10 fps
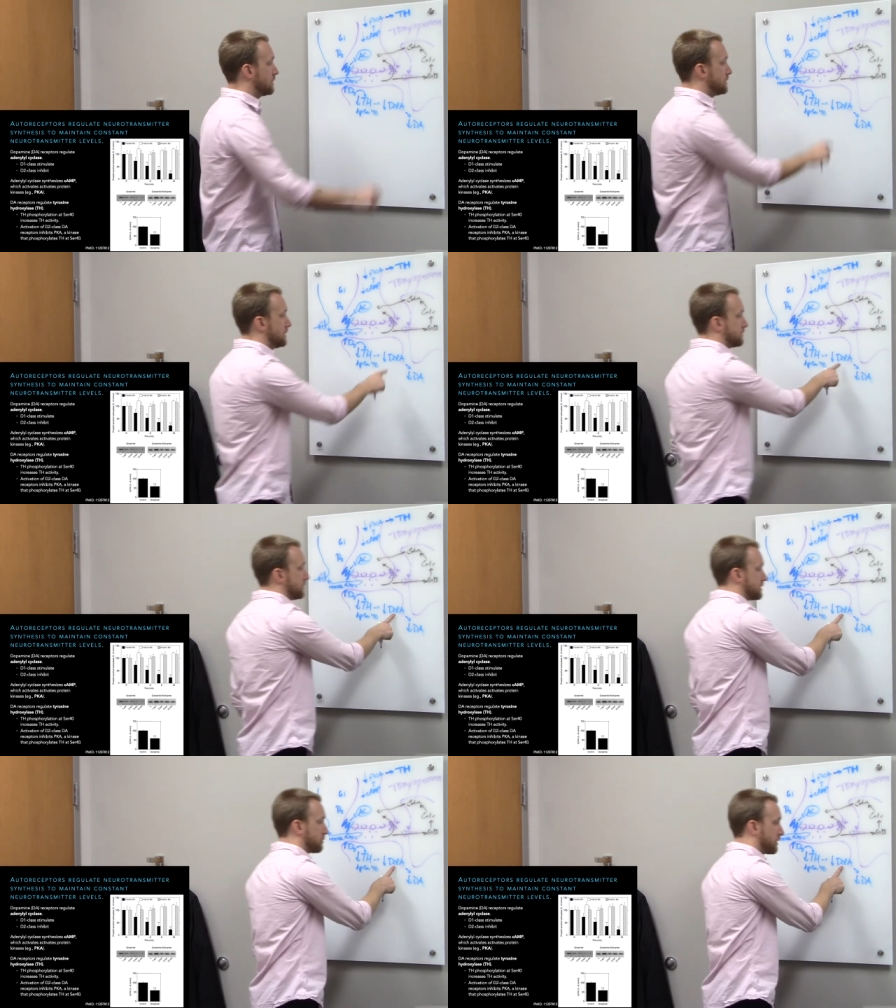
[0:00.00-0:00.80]

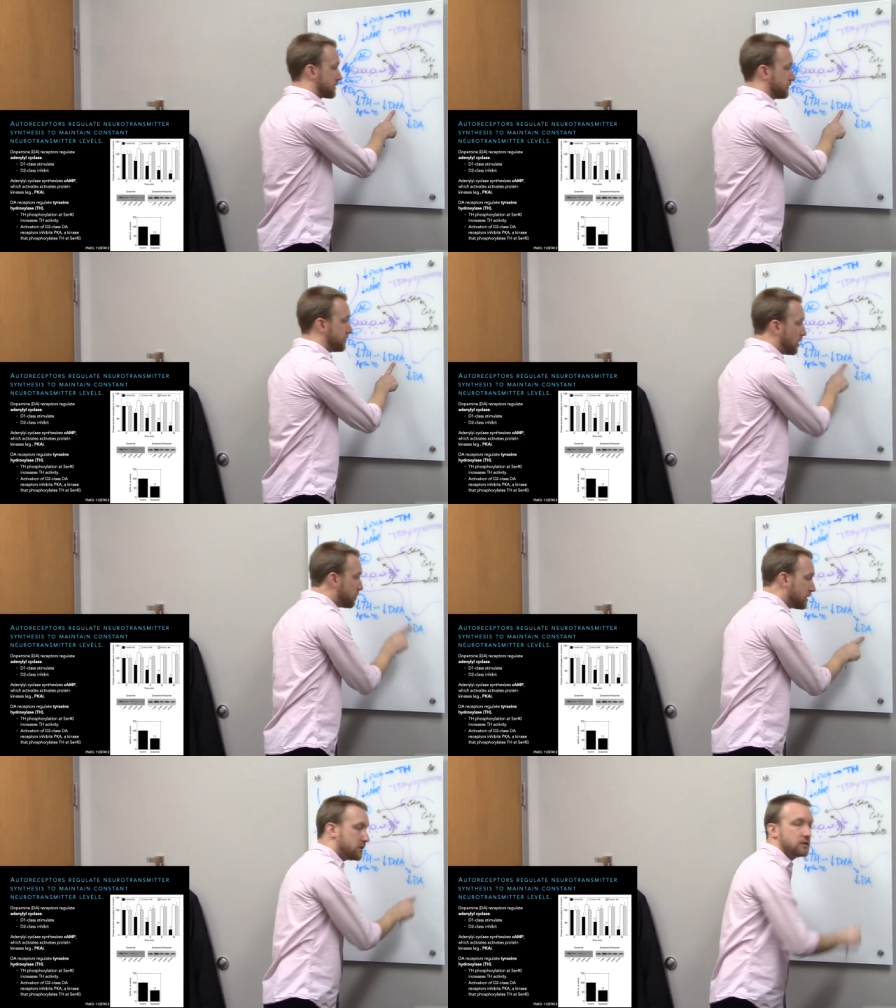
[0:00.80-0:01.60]
Decrease the production of
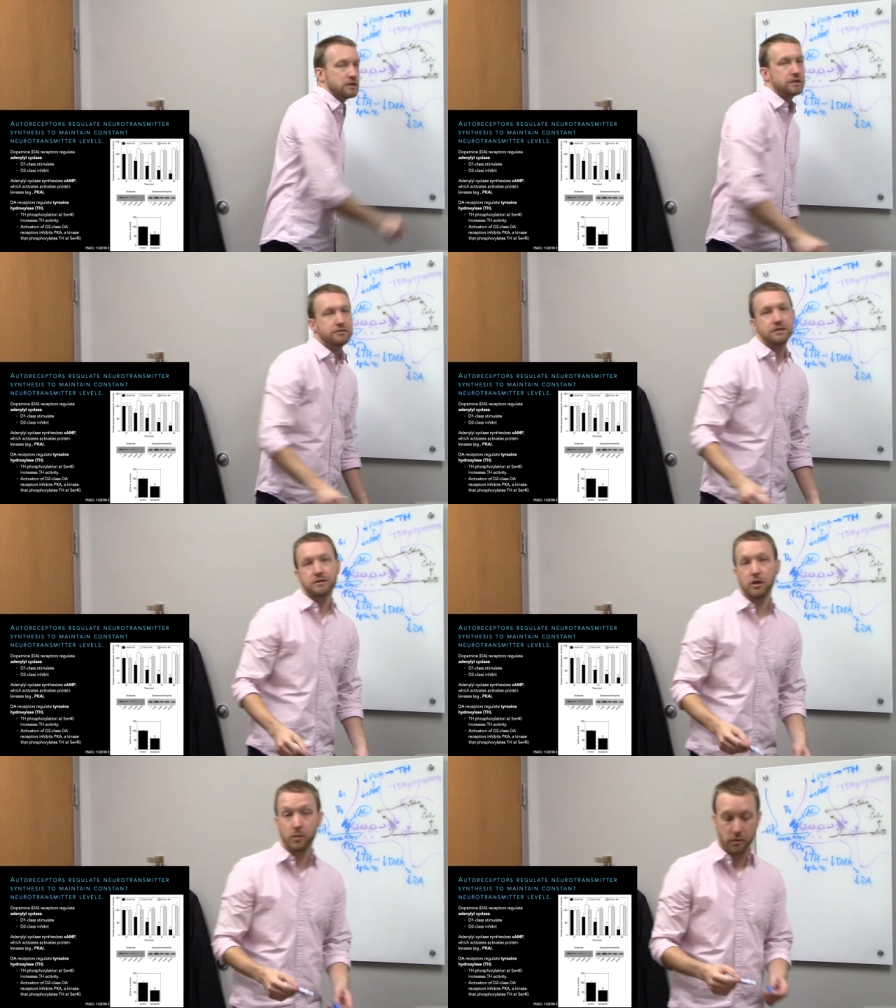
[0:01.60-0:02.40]
dopa, Decrease
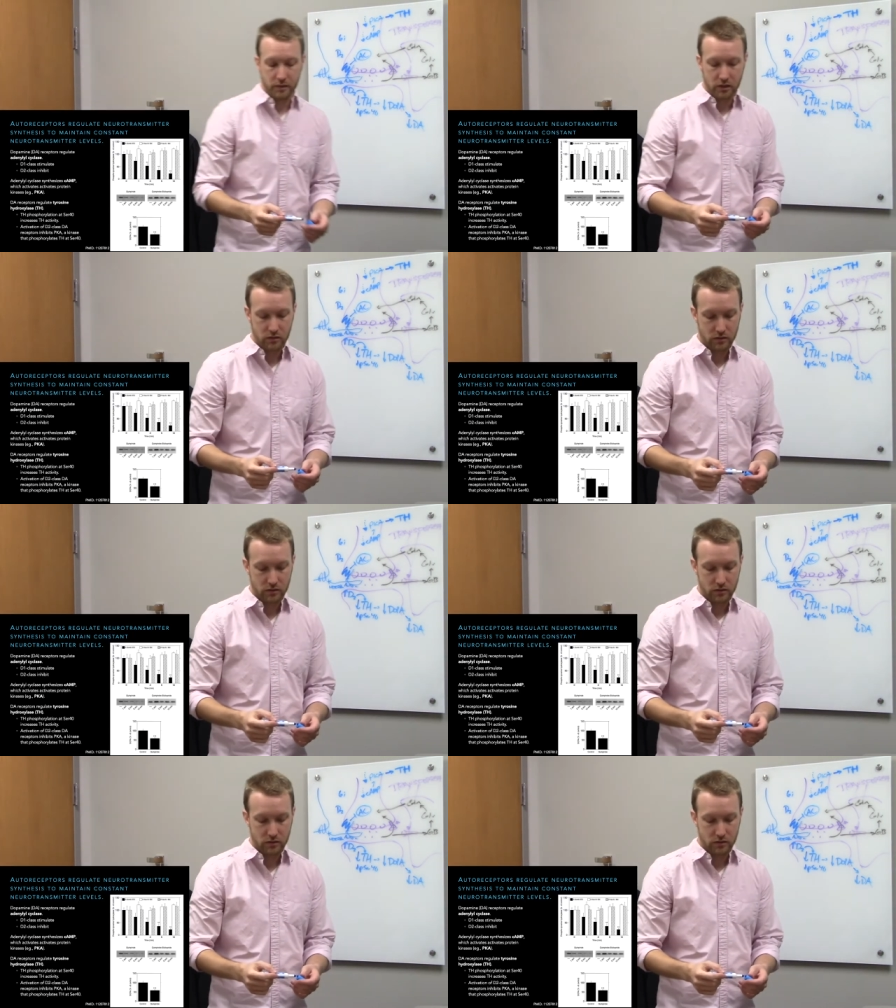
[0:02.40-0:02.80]
dopamine.